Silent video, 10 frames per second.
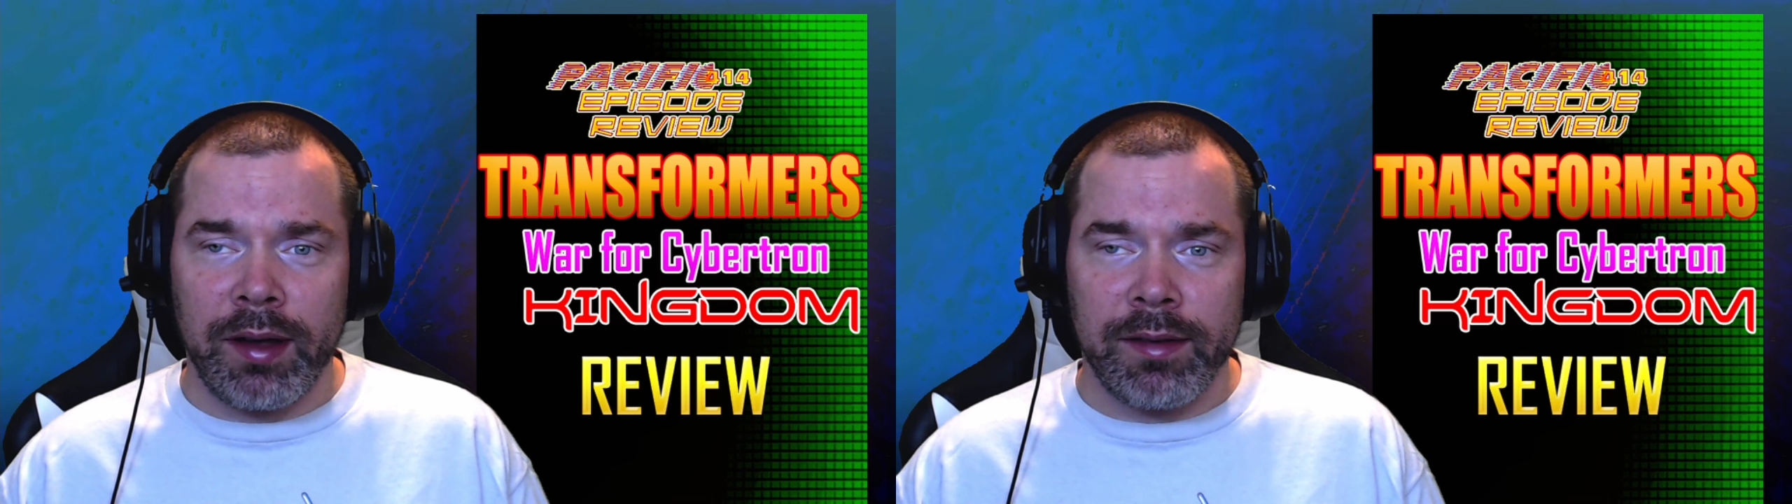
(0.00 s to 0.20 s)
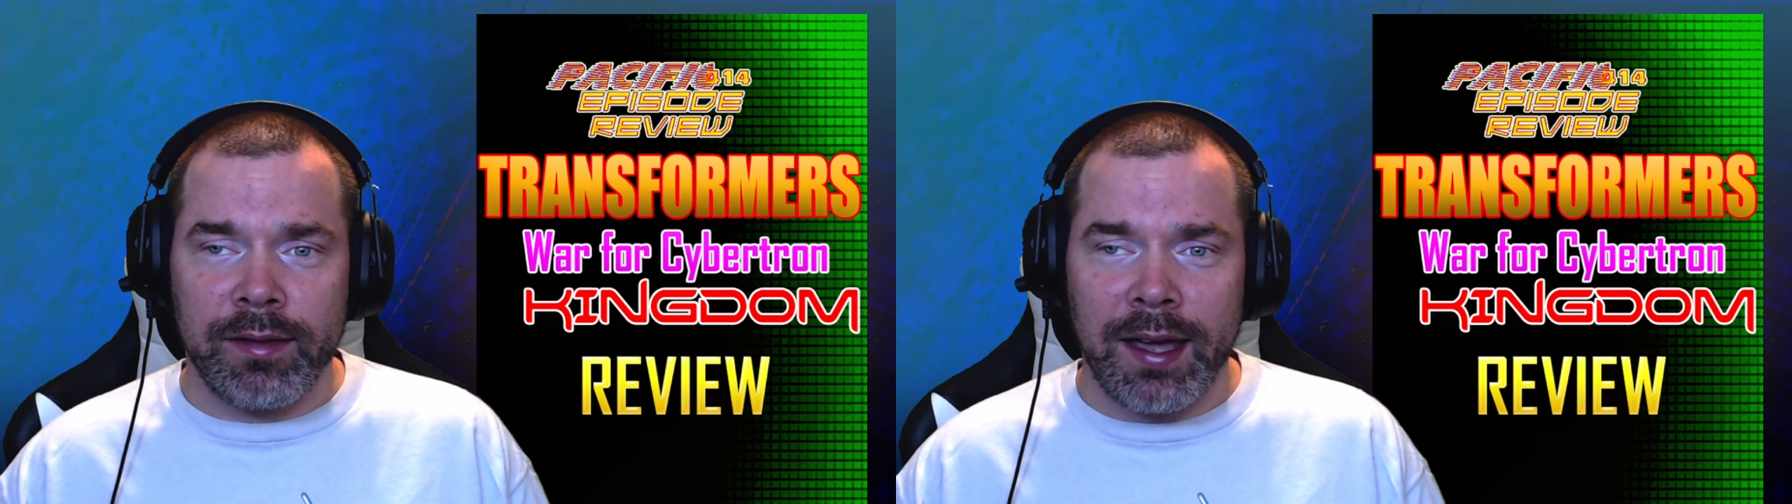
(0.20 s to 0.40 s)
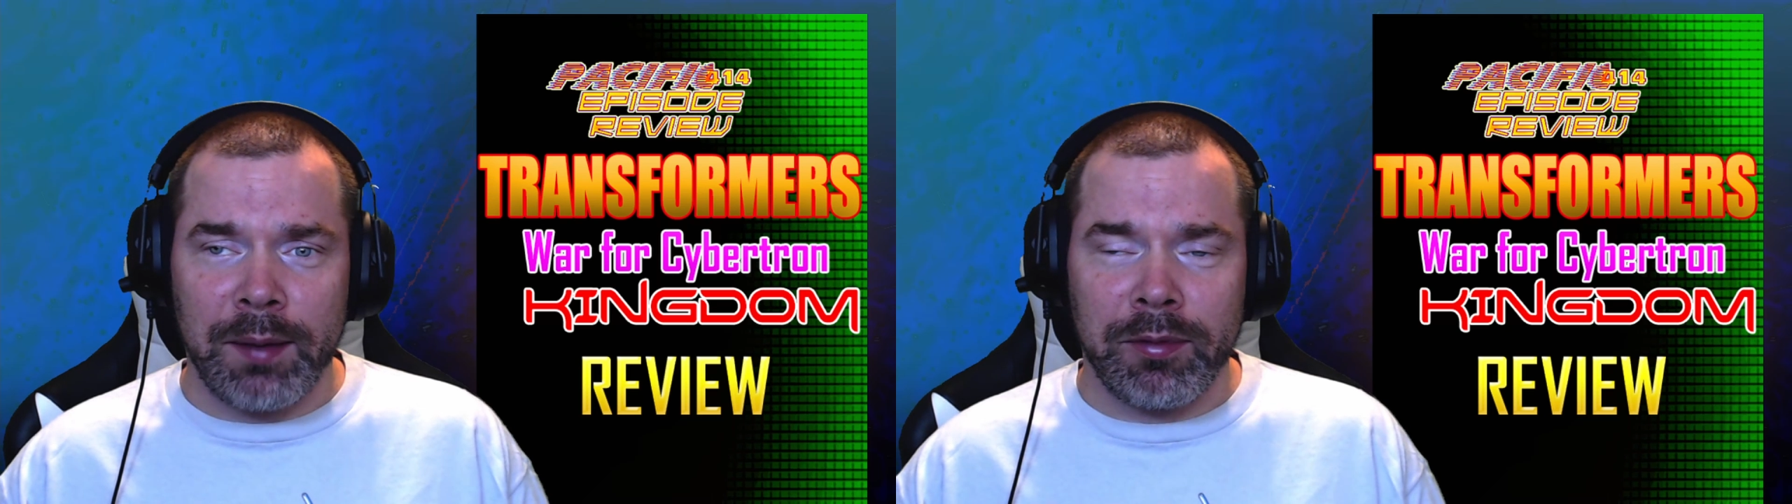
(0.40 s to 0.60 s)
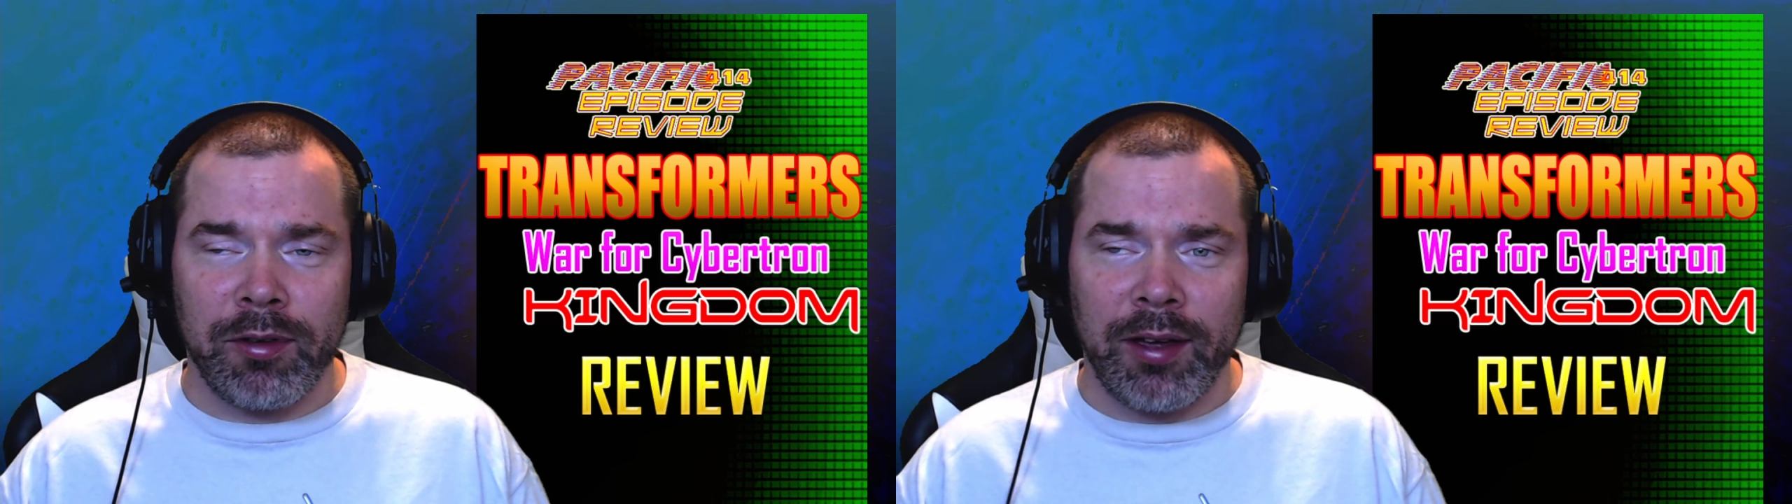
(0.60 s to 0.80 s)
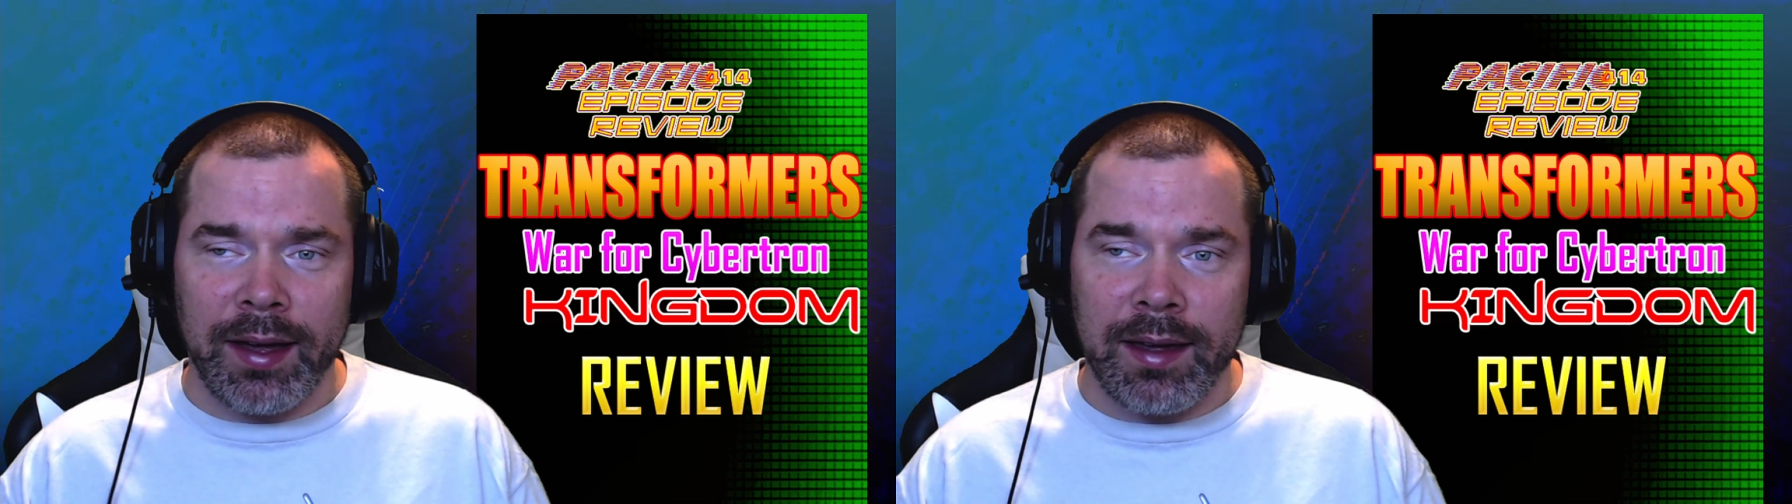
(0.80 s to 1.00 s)
his
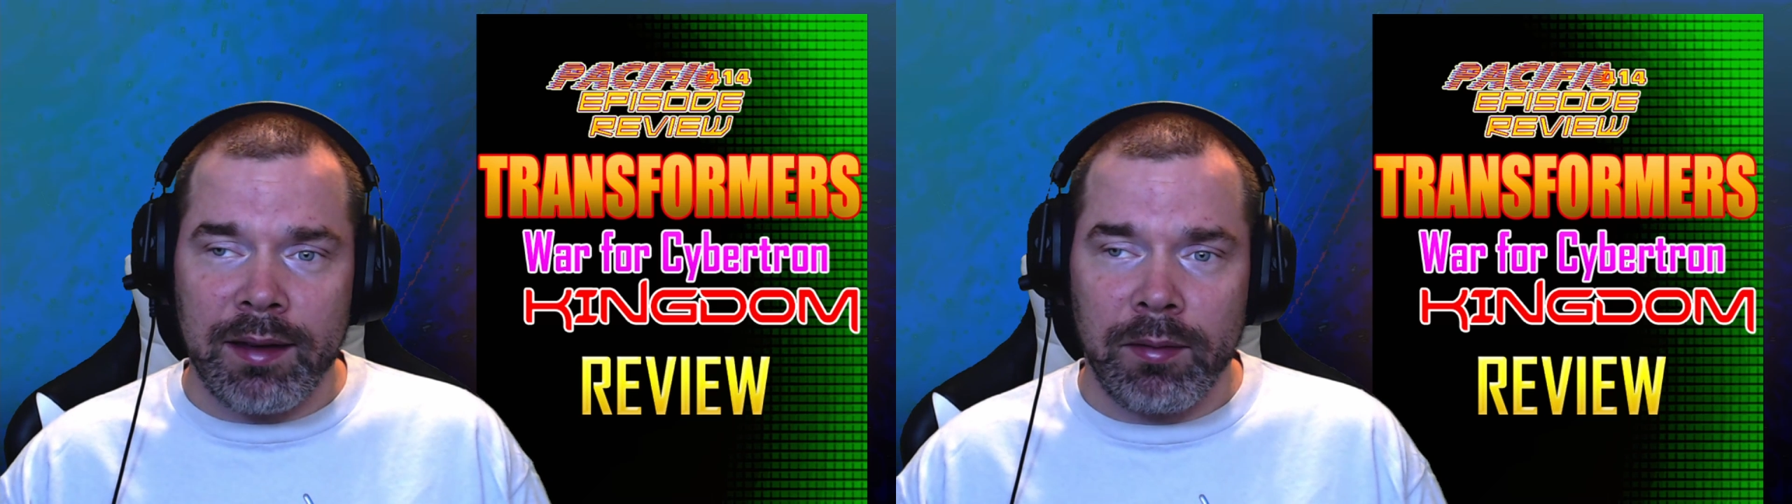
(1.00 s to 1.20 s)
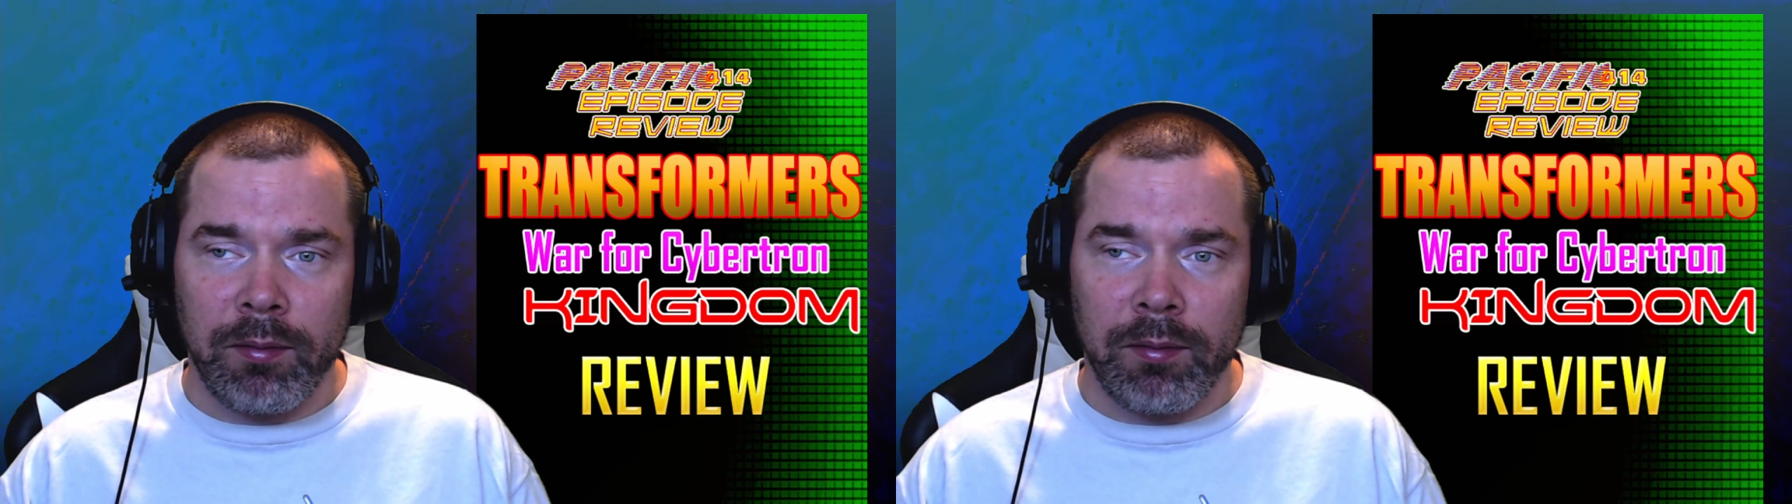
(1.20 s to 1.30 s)
namesake